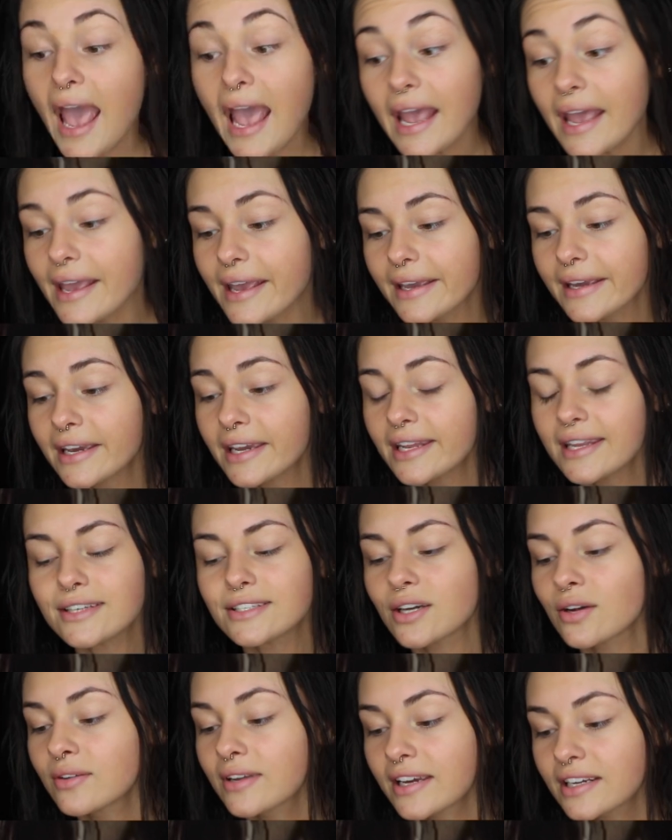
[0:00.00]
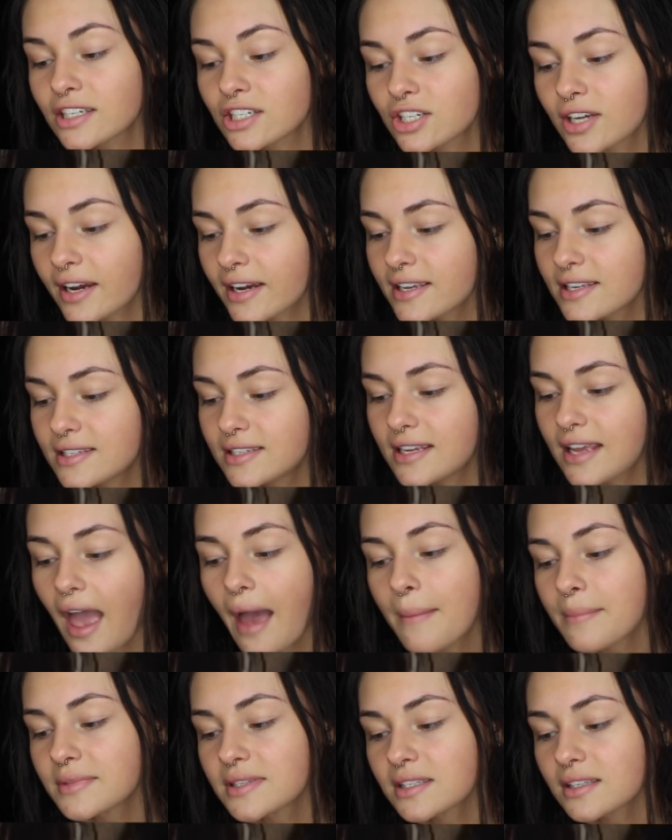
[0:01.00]
Hey, can you tell Nick to check his
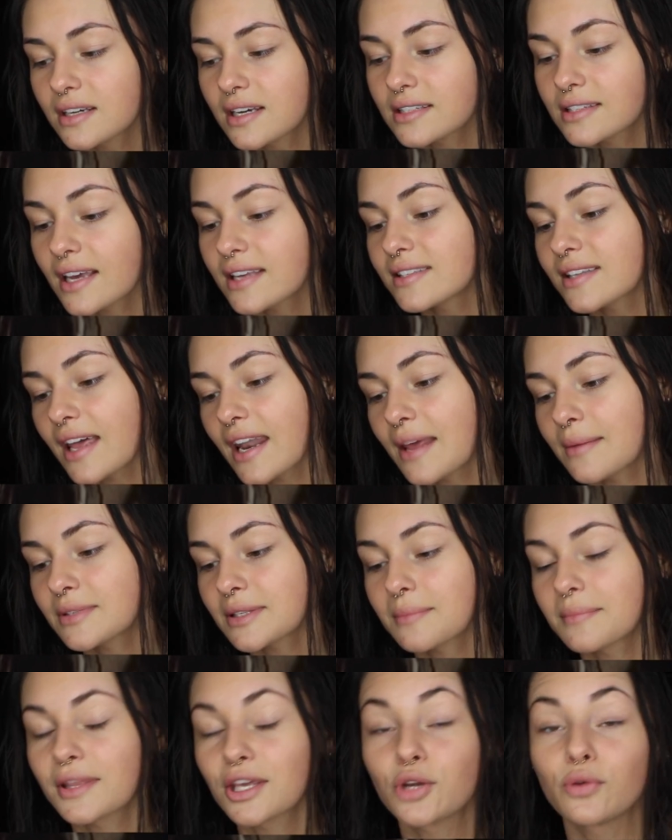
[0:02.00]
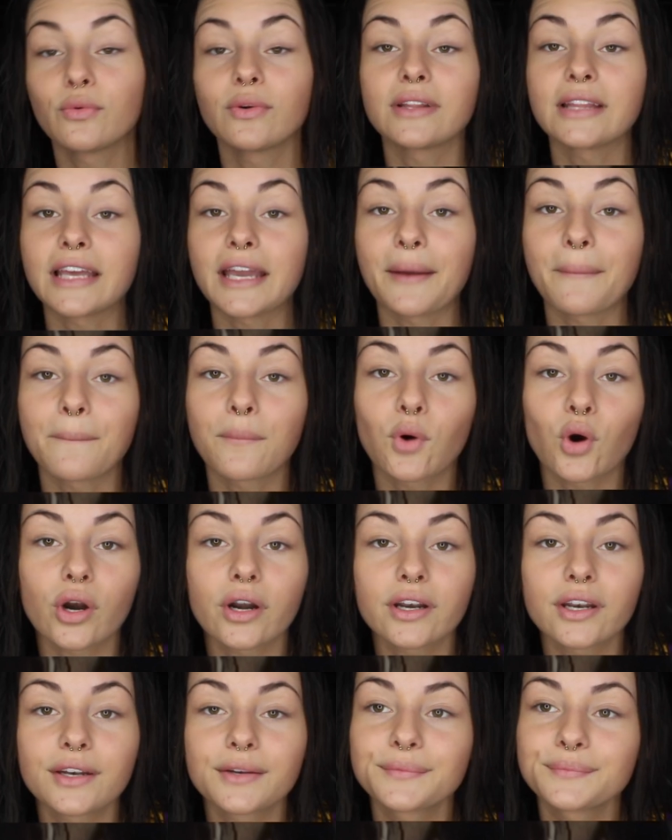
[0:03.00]
DMs? Because I sent him something really
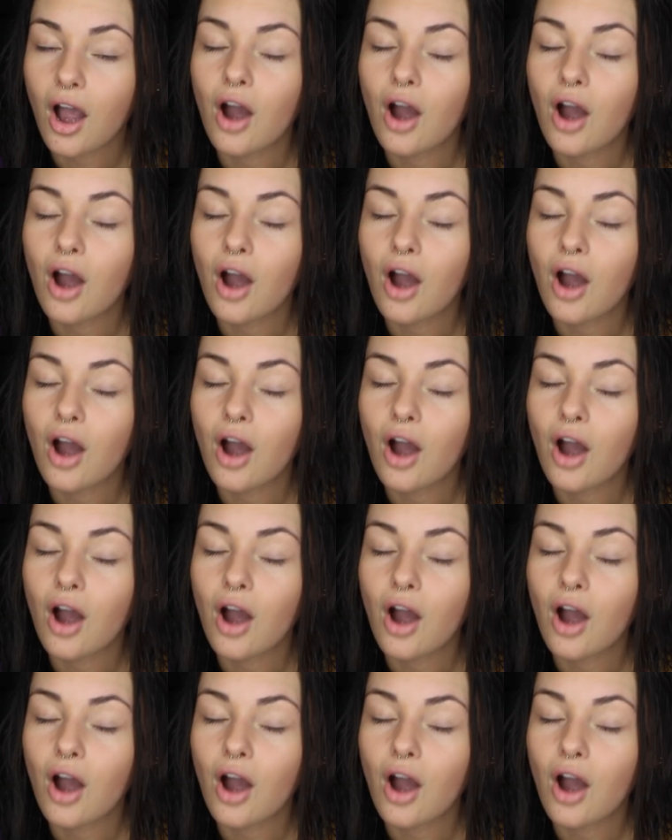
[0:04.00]
important.